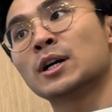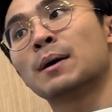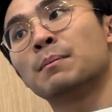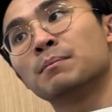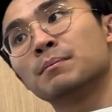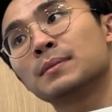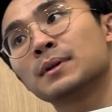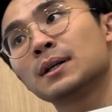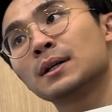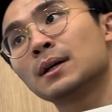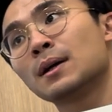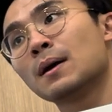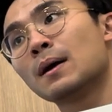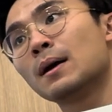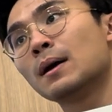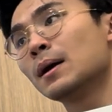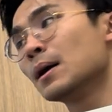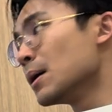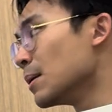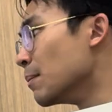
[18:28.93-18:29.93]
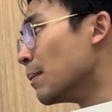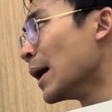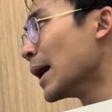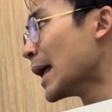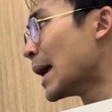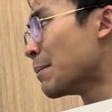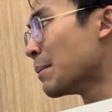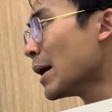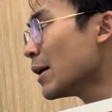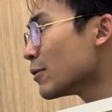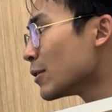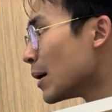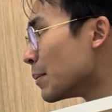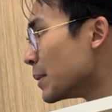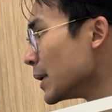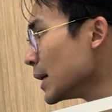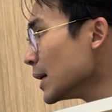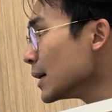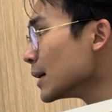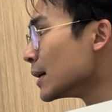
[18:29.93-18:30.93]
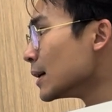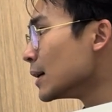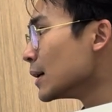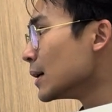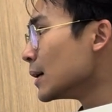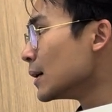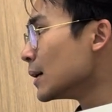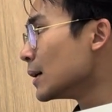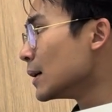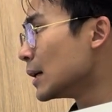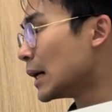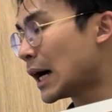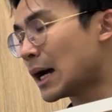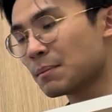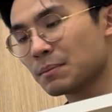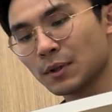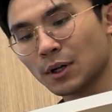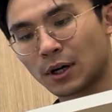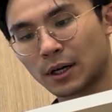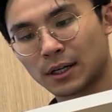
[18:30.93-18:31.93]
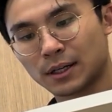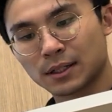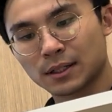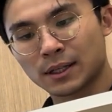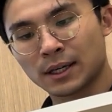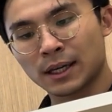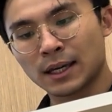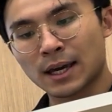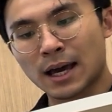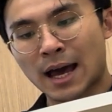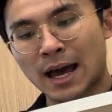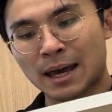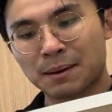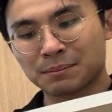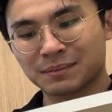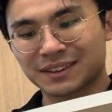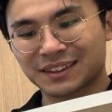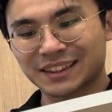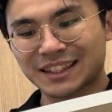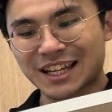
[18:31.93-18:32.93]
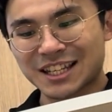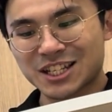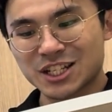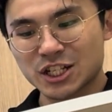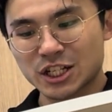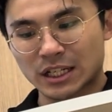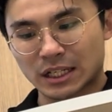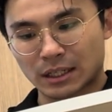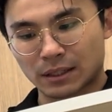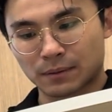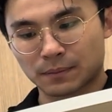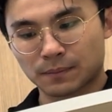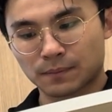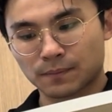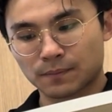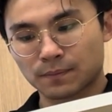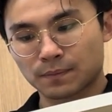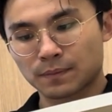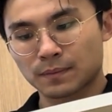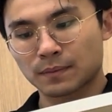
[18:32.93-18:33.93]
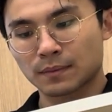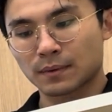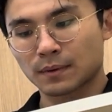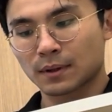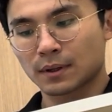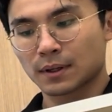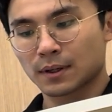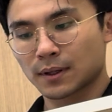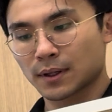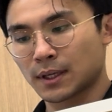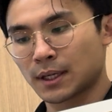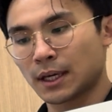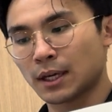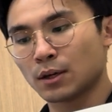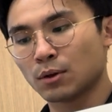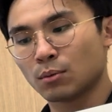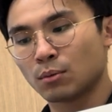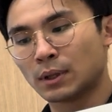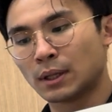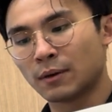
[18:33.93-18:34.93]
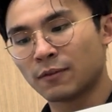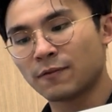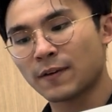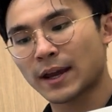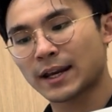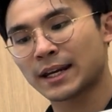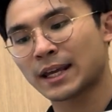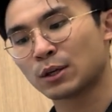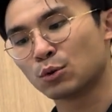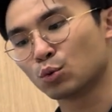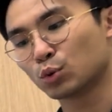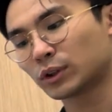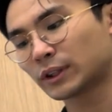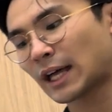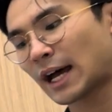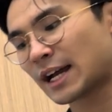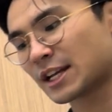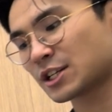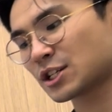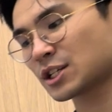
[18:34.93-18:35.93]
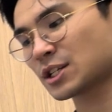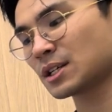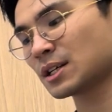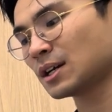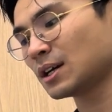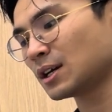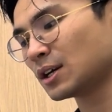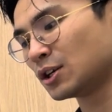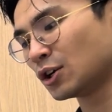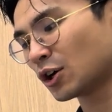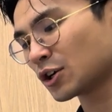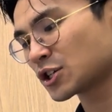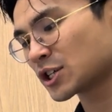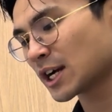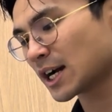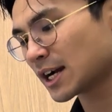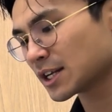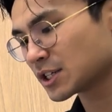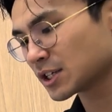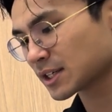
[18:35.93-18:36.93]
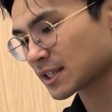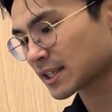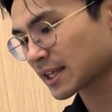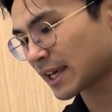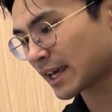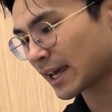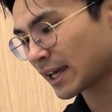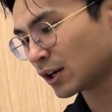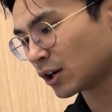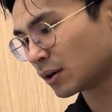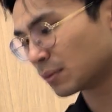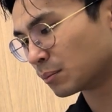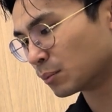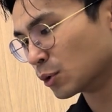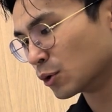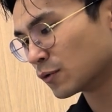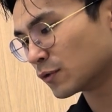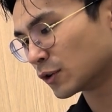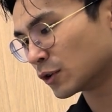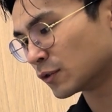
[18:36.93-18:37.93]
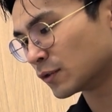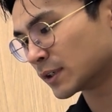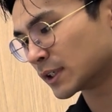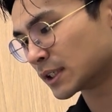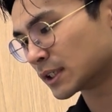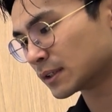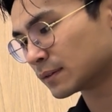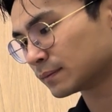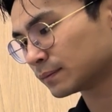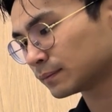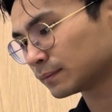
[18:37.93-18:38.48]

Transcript: jump. But am I rubbing? I'm not. Okay, I'm touching. Okay, the fact that you touch, your charges cannot move over.